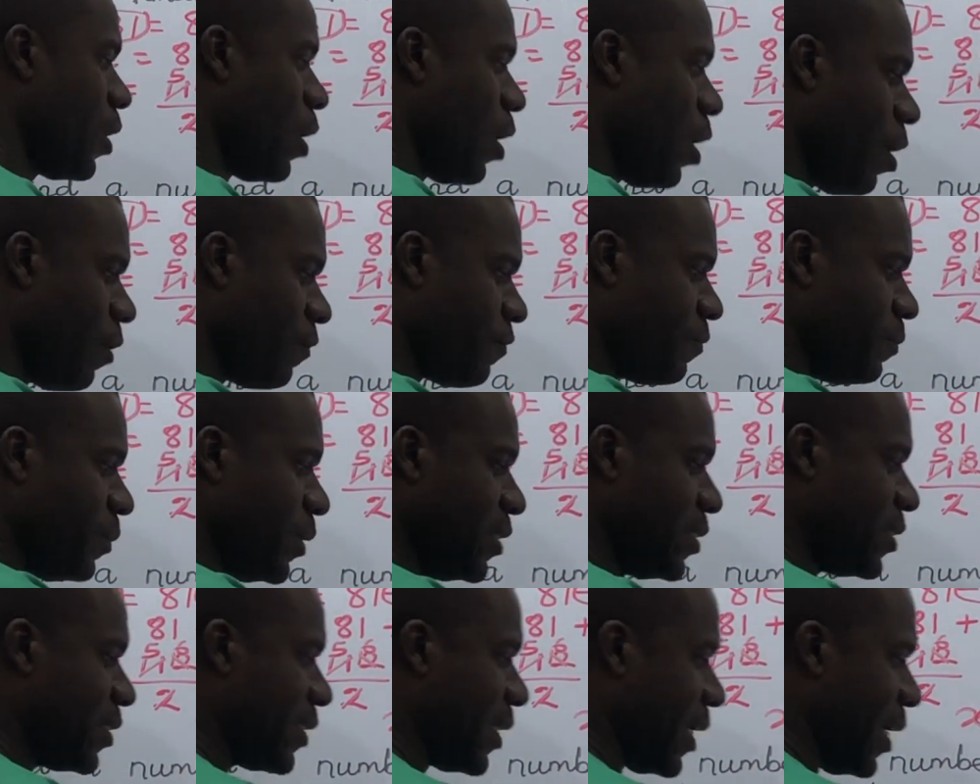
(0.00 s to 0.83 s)
Half
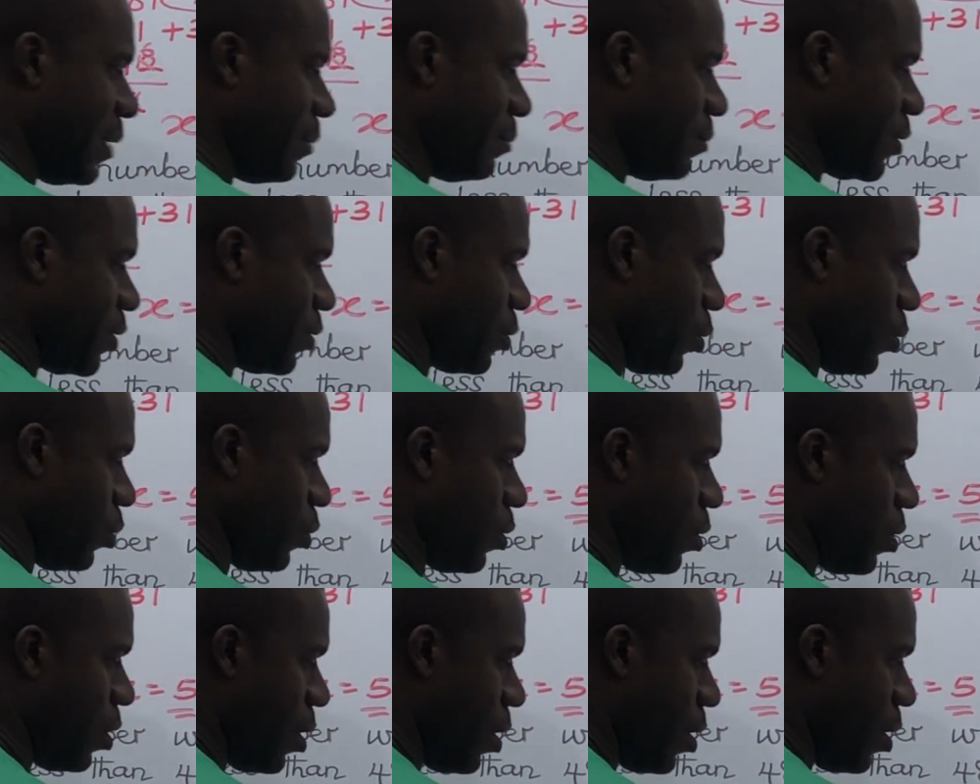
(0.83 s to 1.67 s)
means times,
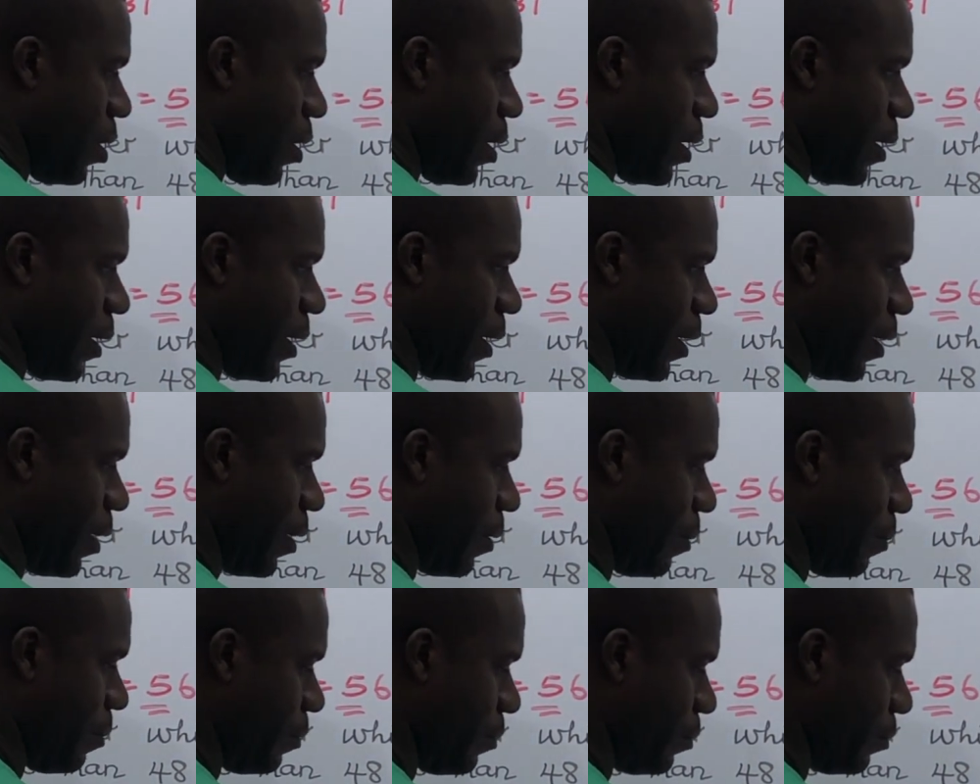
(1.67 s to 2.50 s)
so
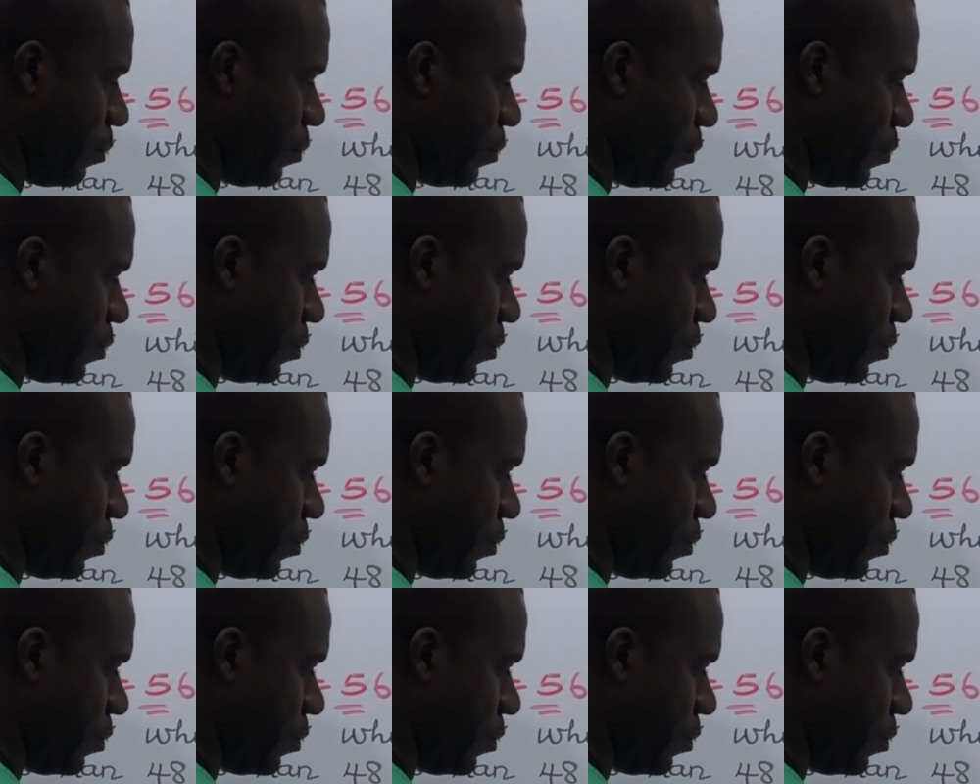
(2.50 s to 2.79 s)
1